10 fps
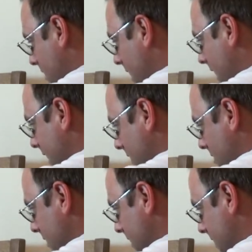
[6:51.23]
are
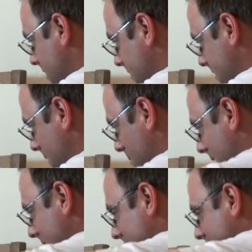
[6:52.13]
considered, in
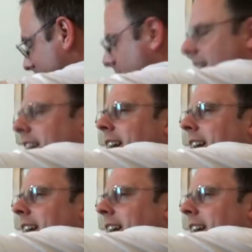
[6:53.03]
my eyes,